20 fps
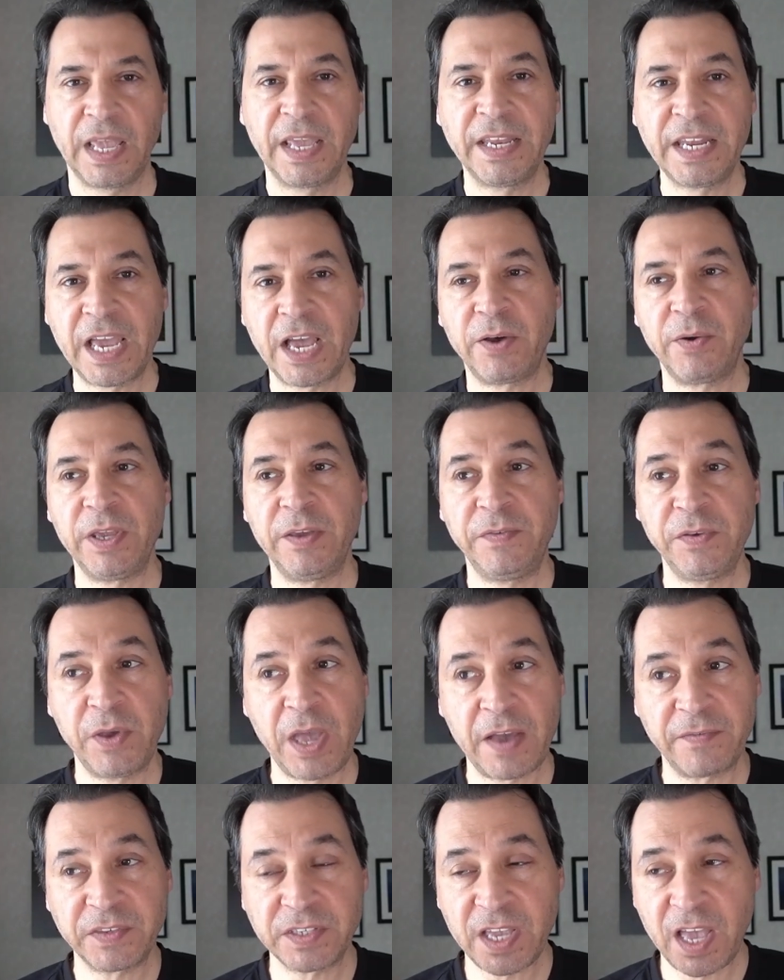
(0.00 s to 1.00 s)
Now, if you
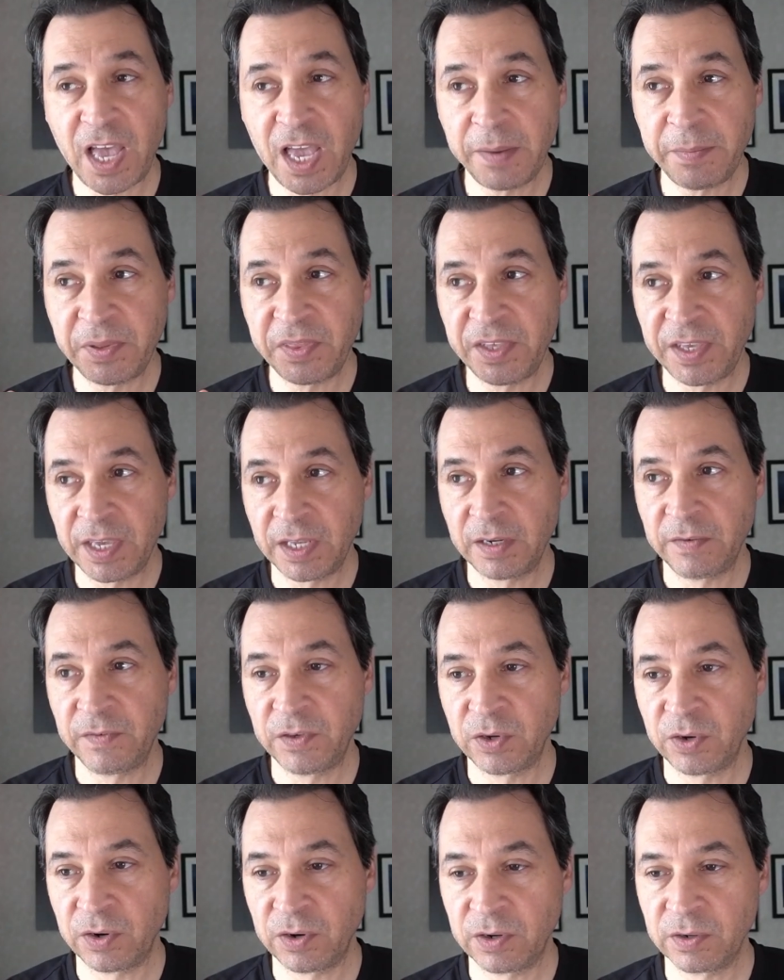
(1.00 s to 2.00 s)
have time at the end of
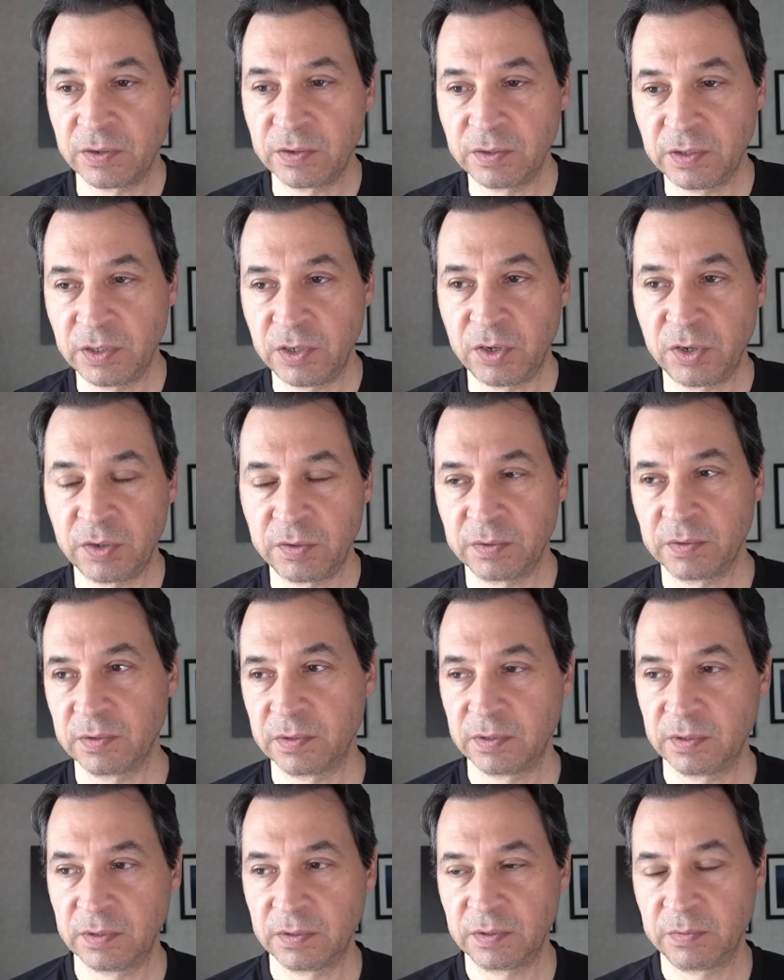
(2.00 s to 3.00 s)
your, your
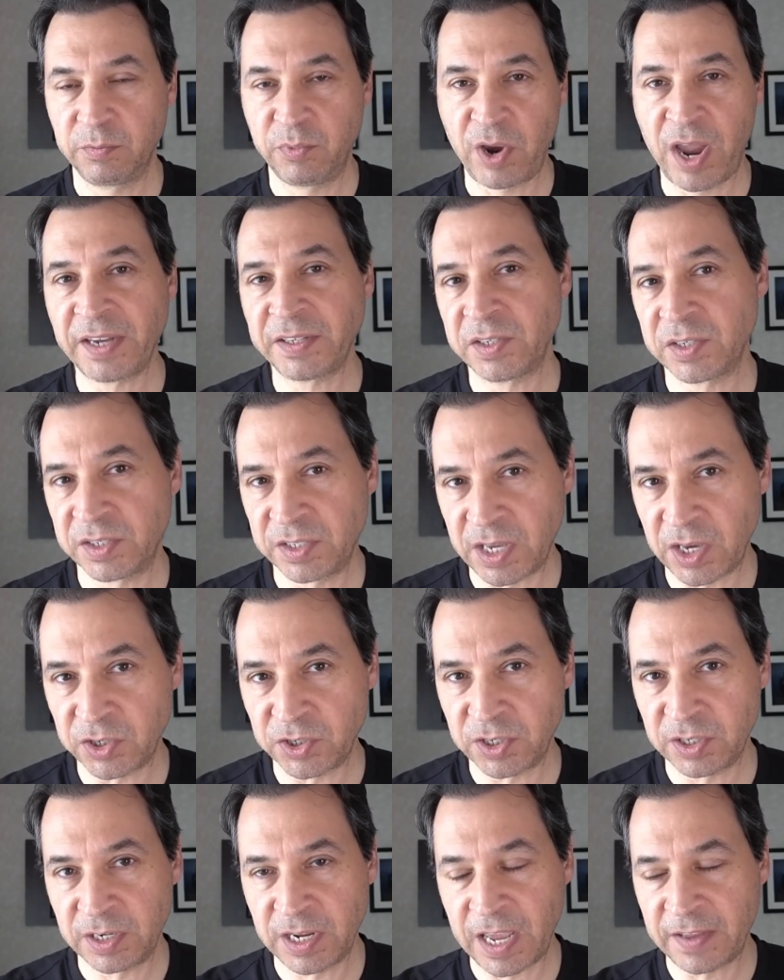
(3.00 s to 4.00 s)
practice
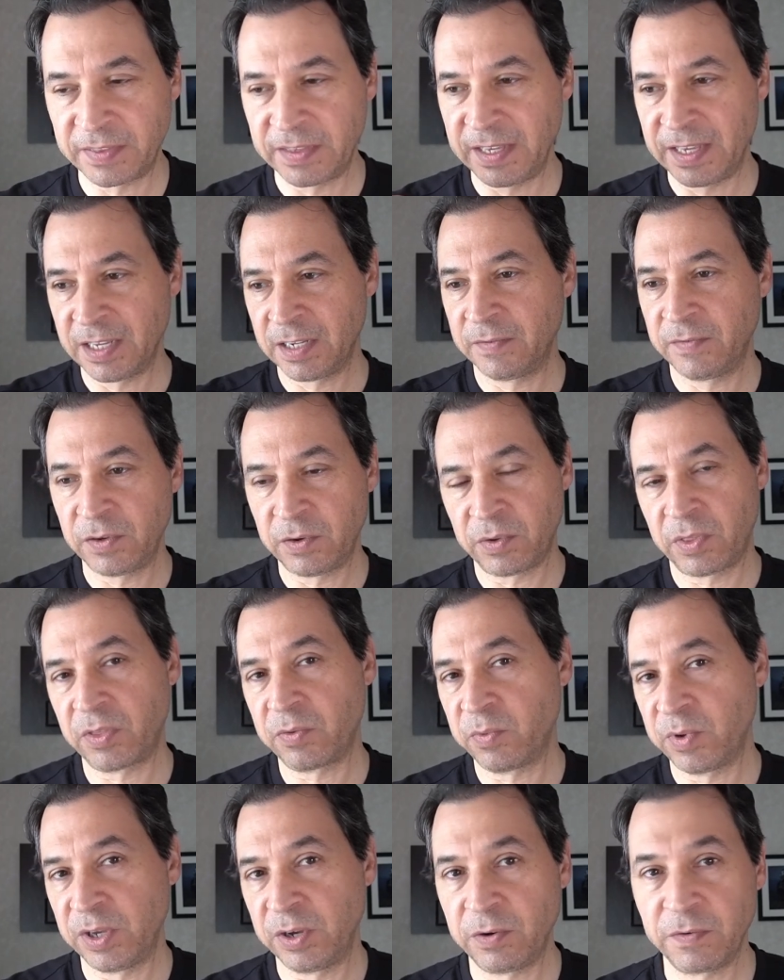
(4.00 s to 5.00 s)
session, at the end of your
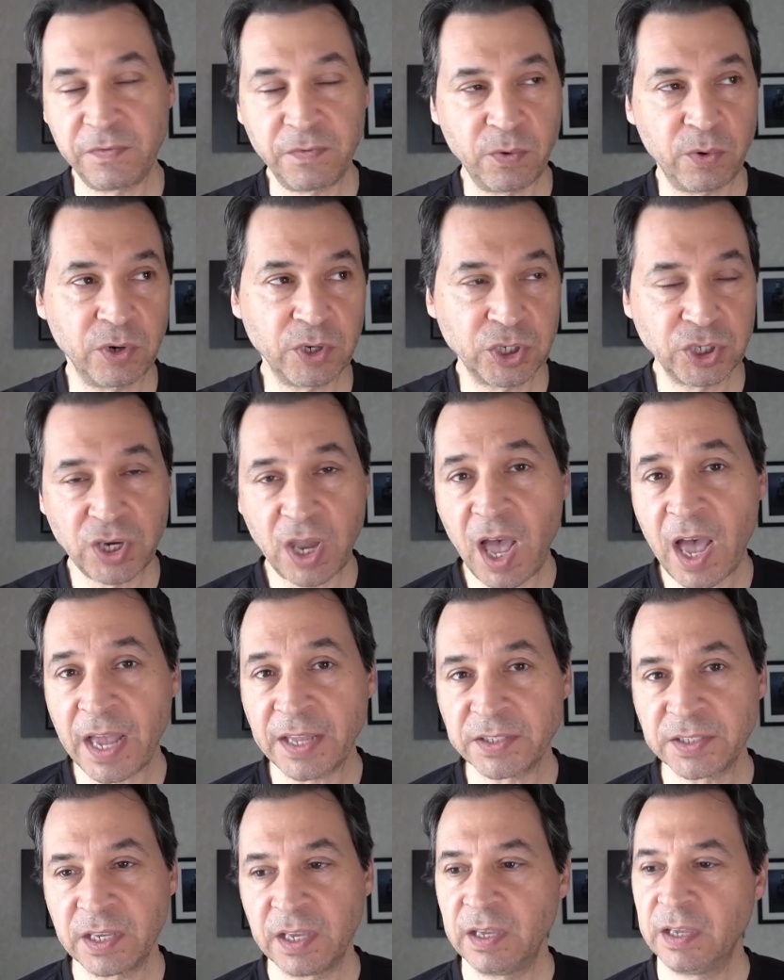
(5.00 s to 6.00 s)
three or four
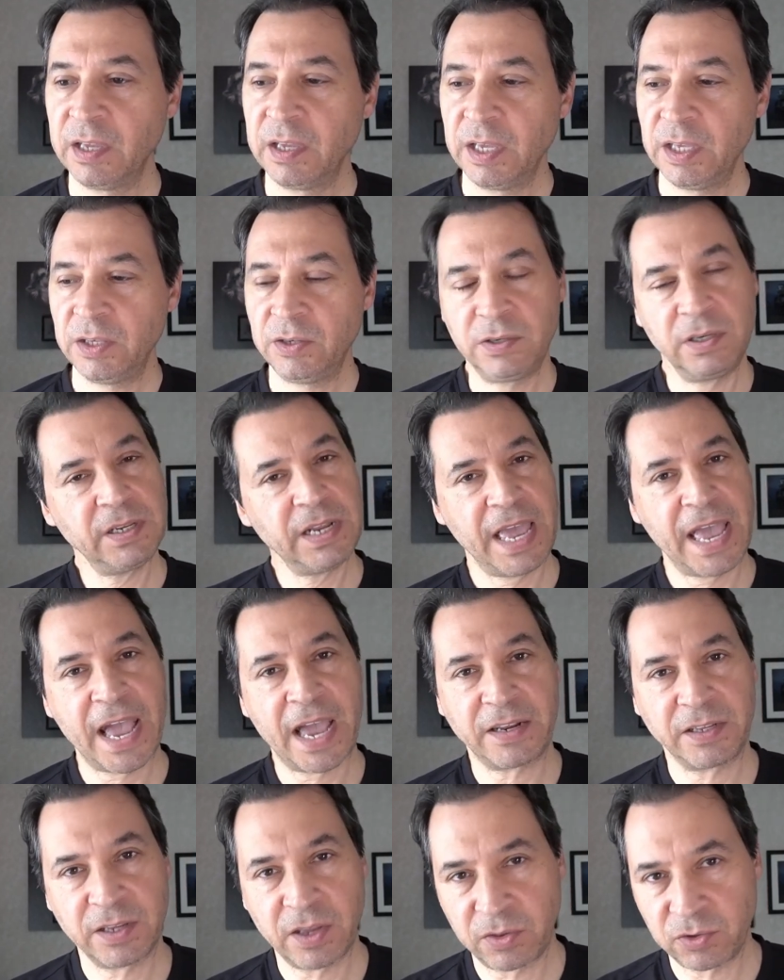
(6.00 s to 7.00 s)
shots, you can
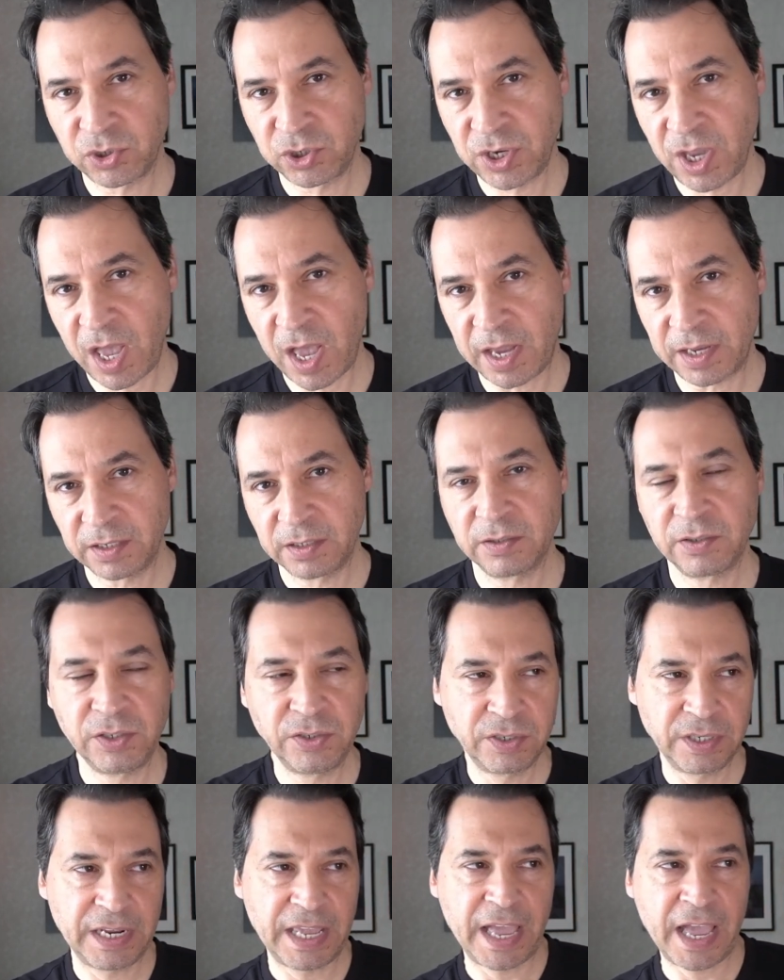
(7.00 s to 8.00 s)
add another shot, or you
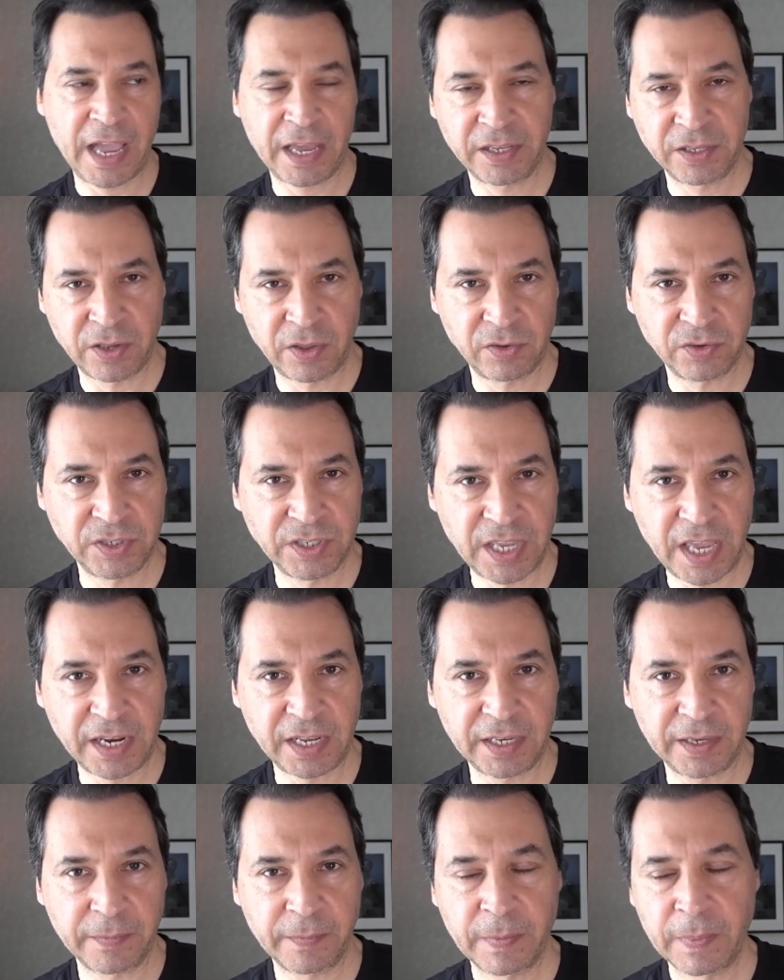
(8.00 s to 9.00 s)
can add another
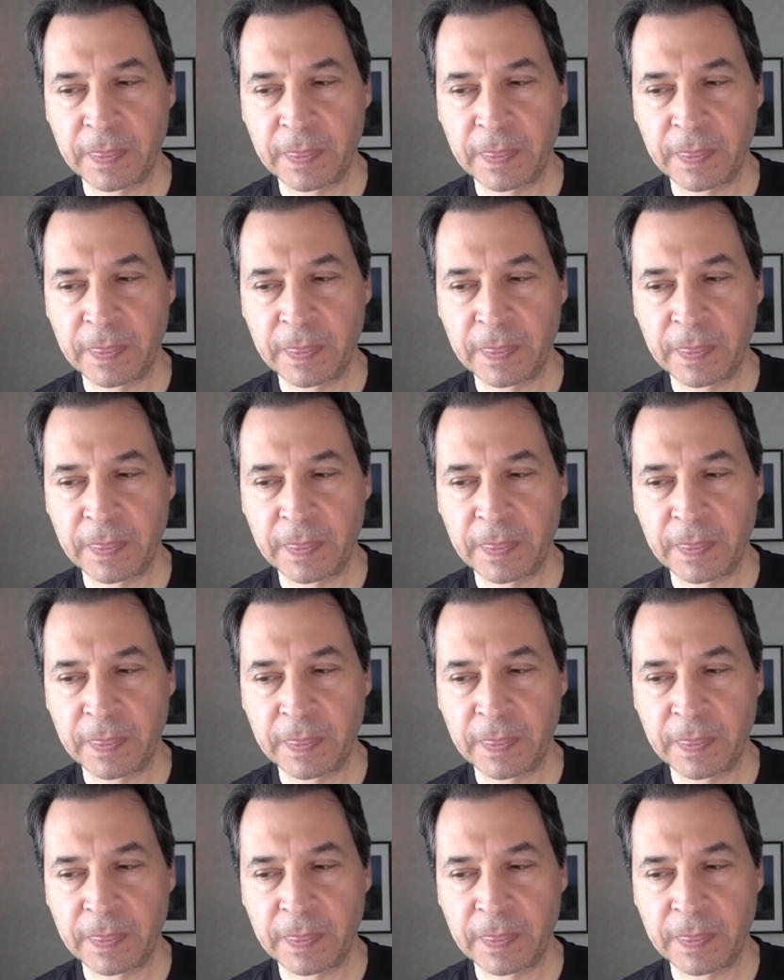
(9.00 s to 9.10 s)
setting.